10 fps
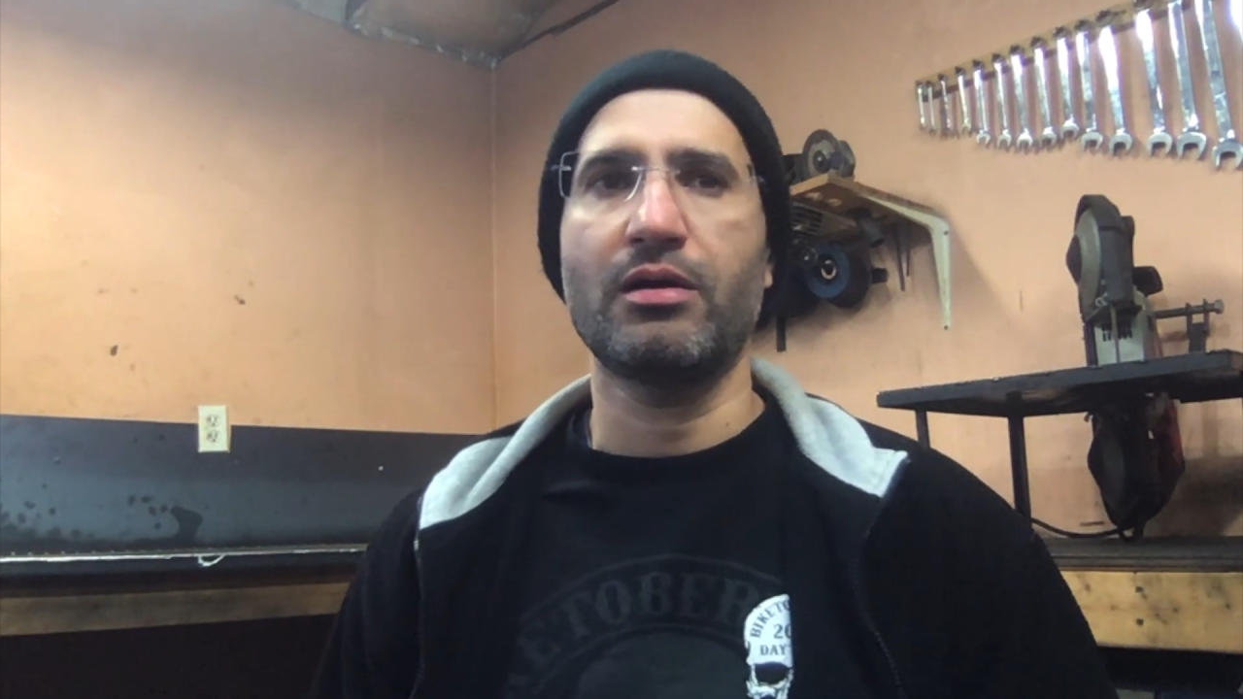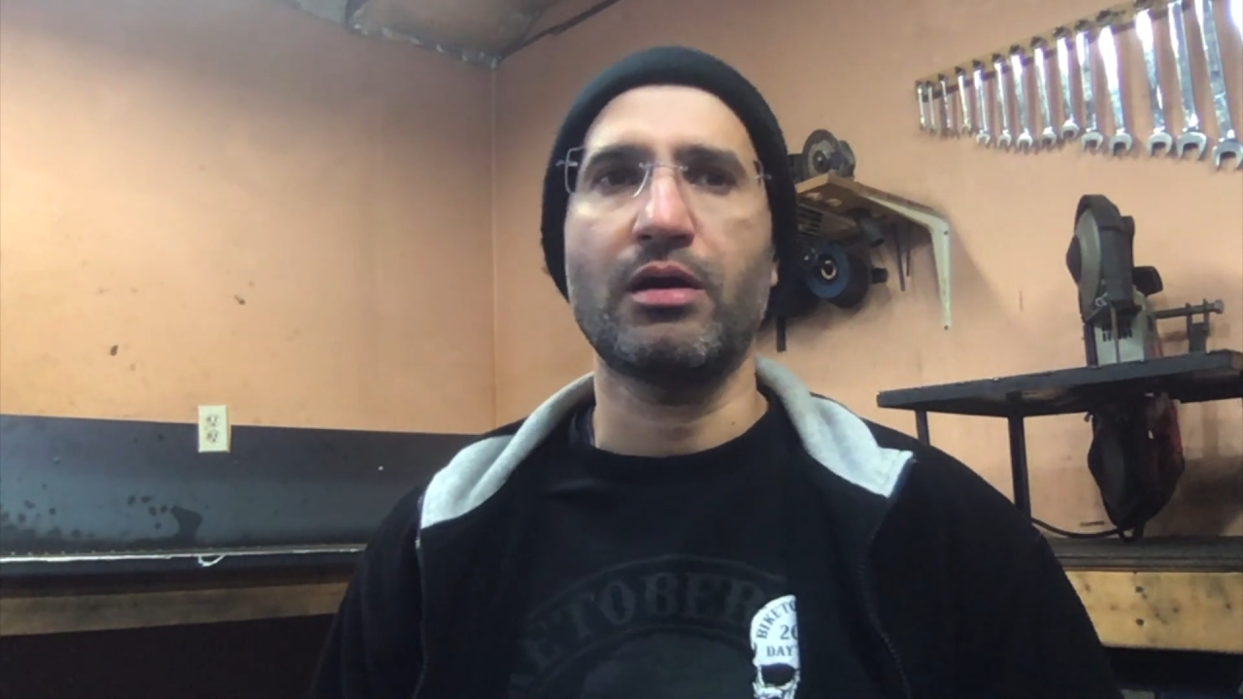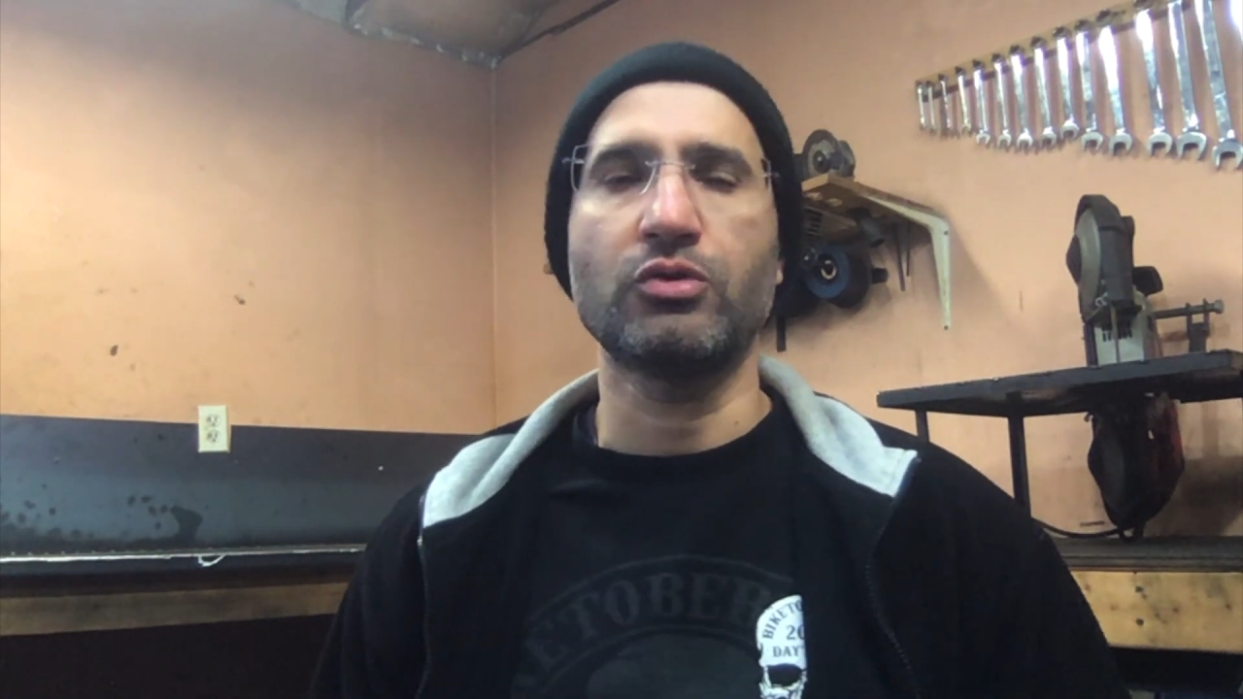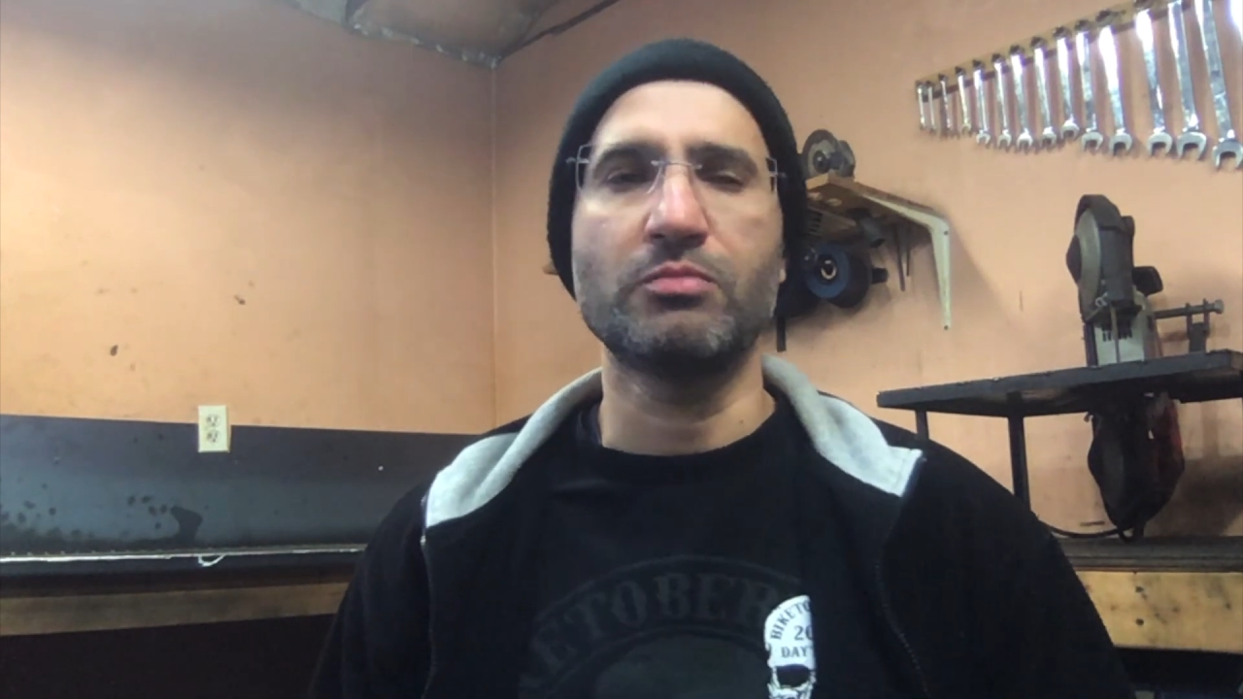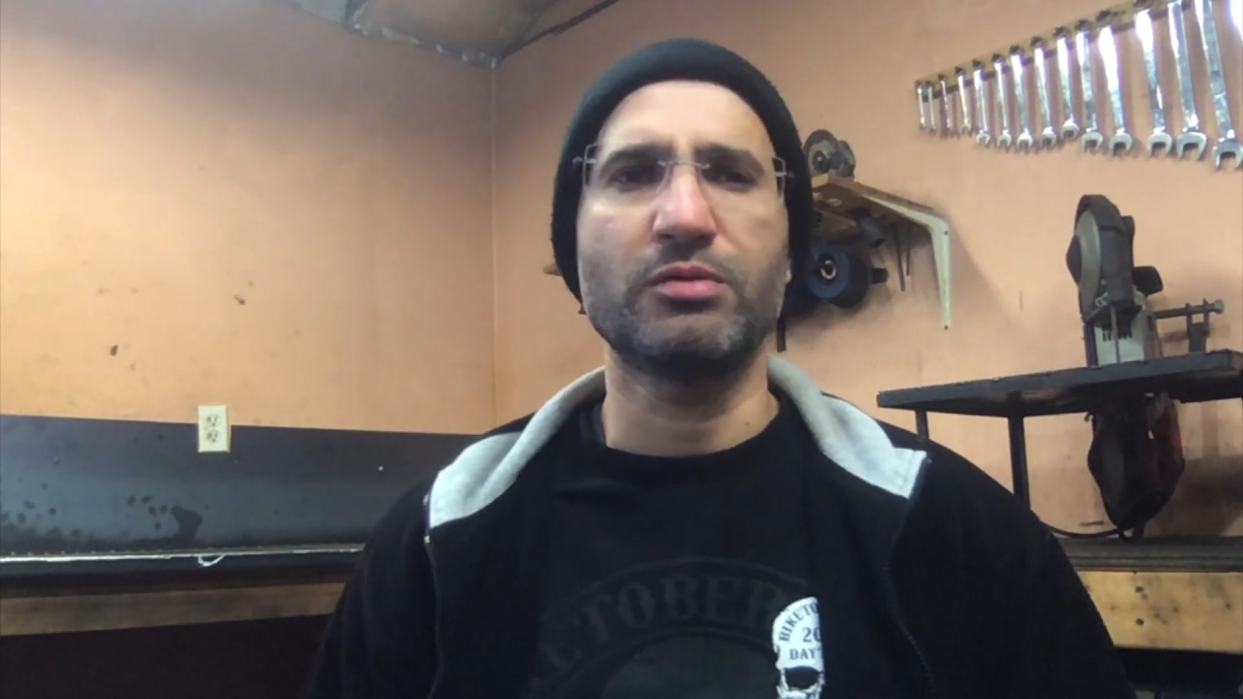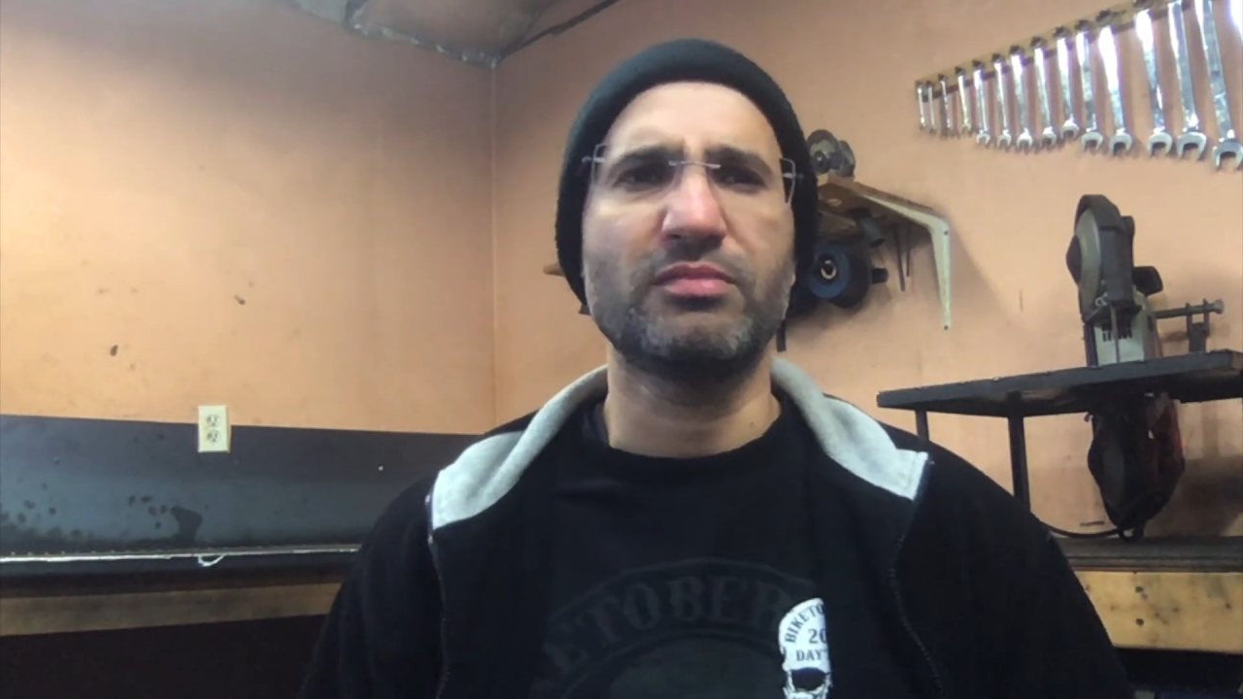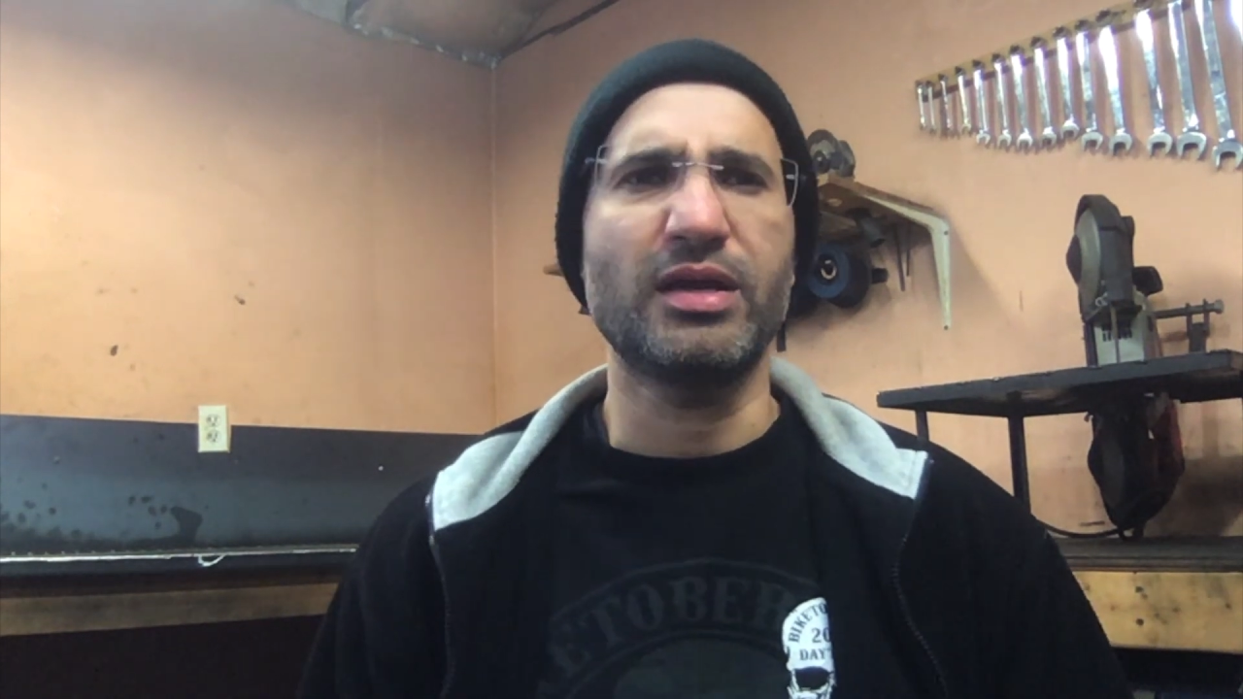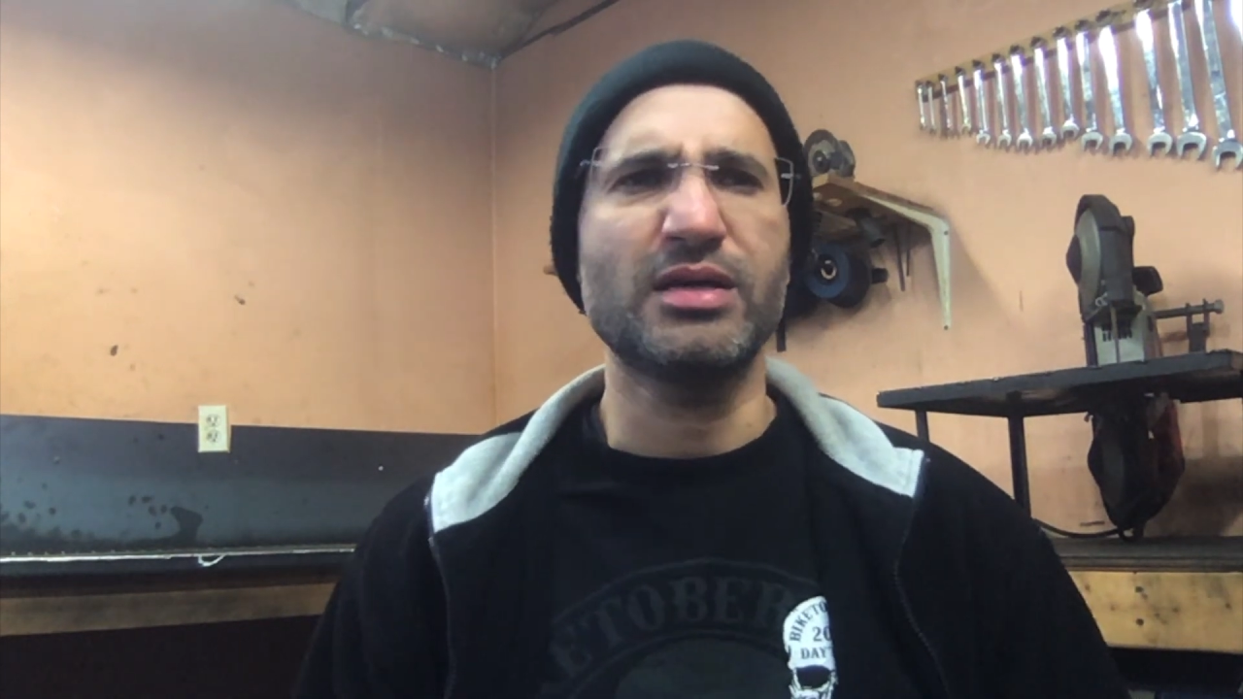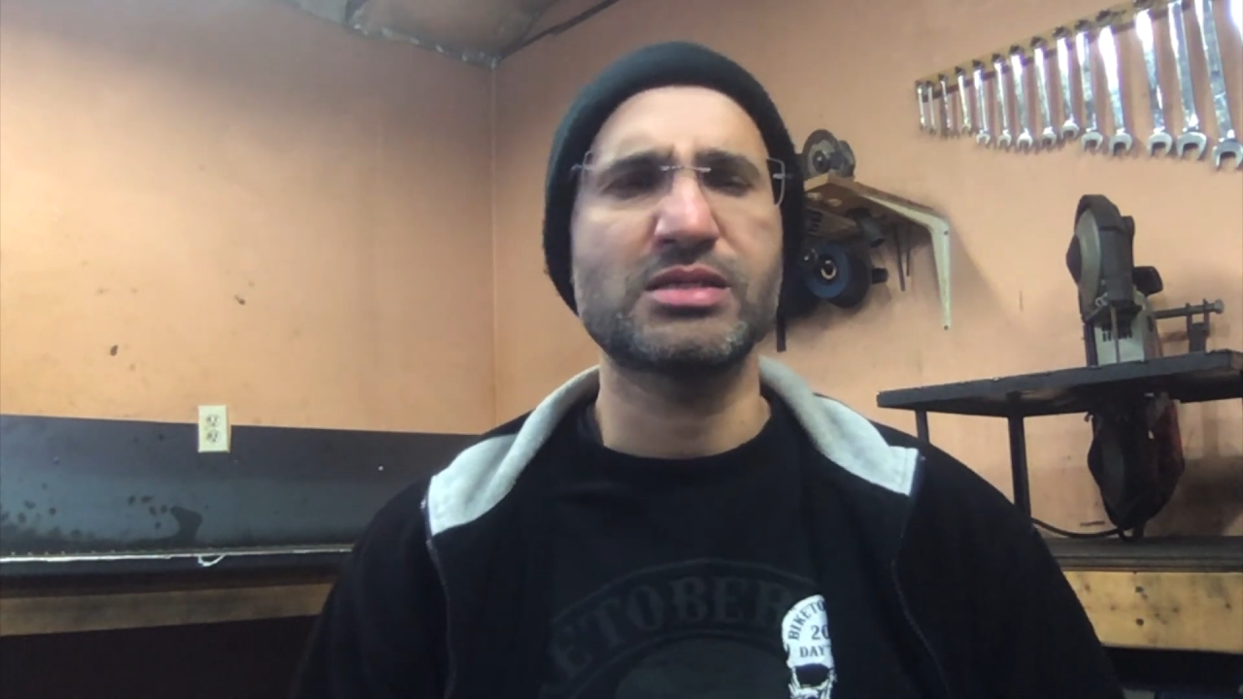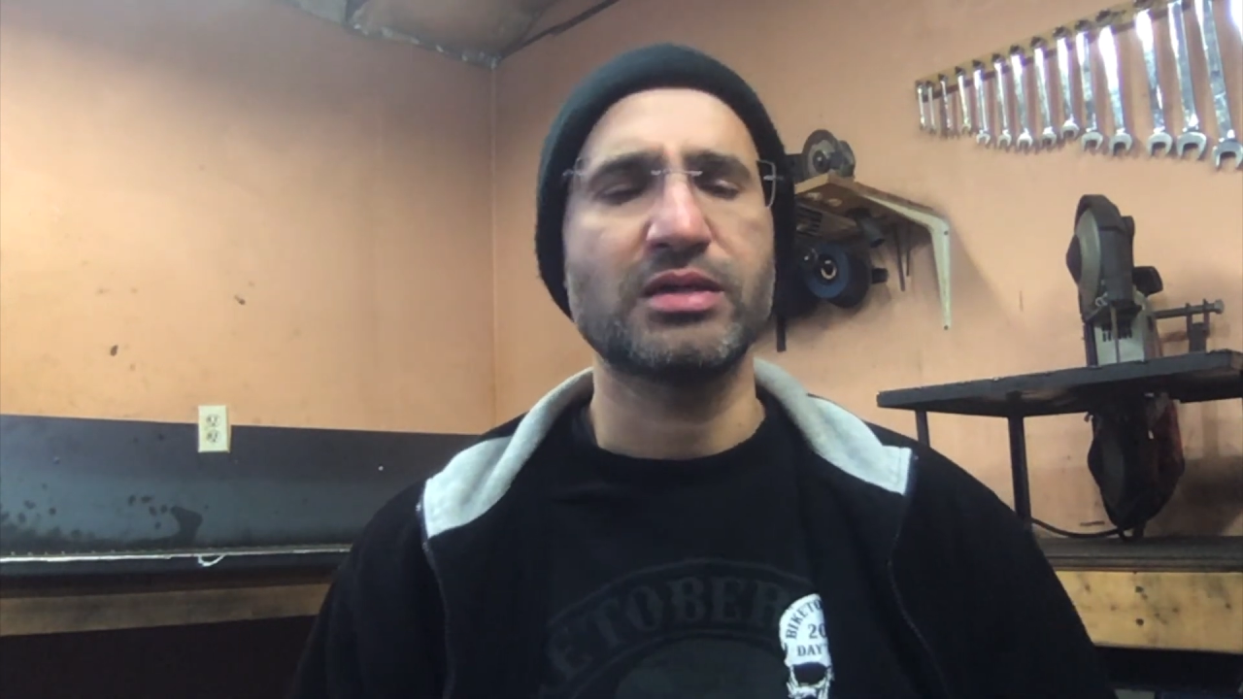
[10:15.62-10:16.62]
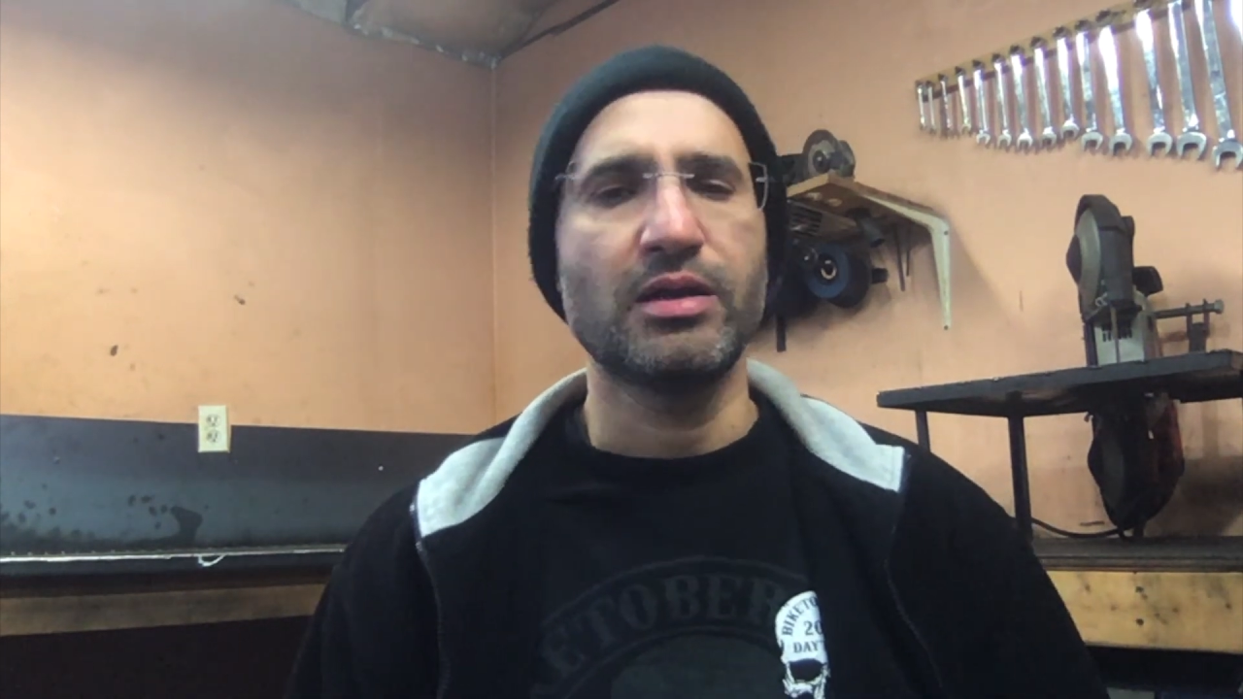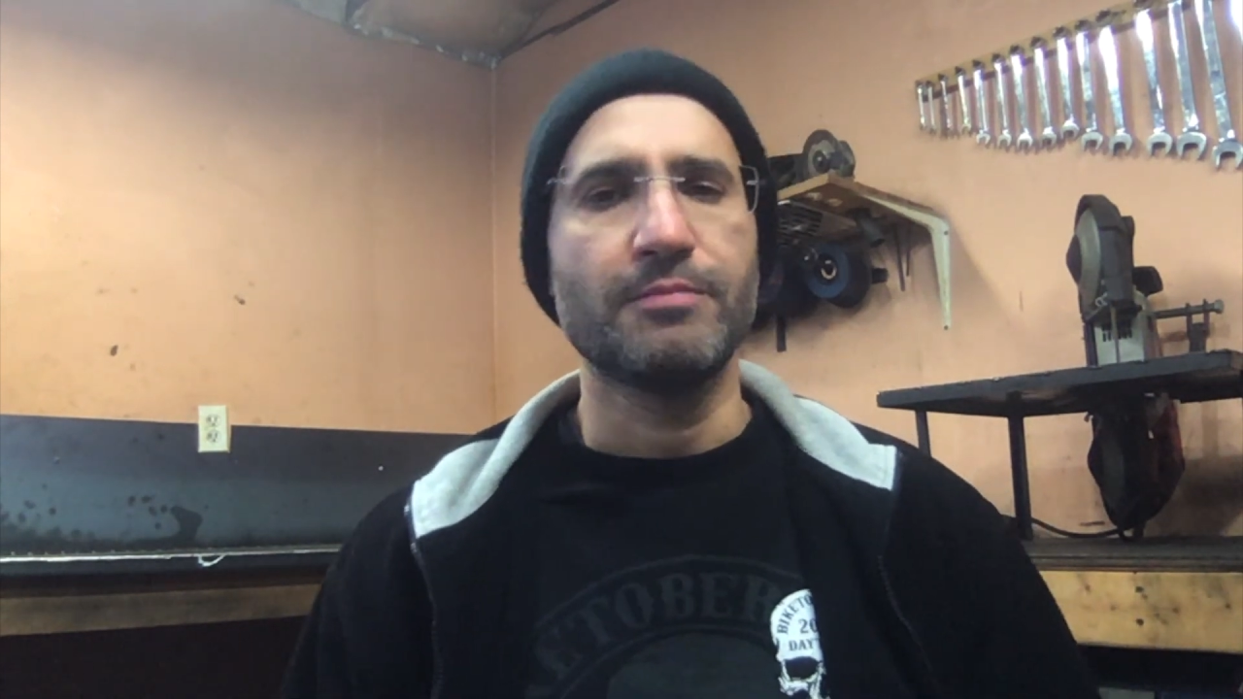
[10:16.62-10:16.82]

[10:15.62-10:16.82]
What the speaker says: aluminum links.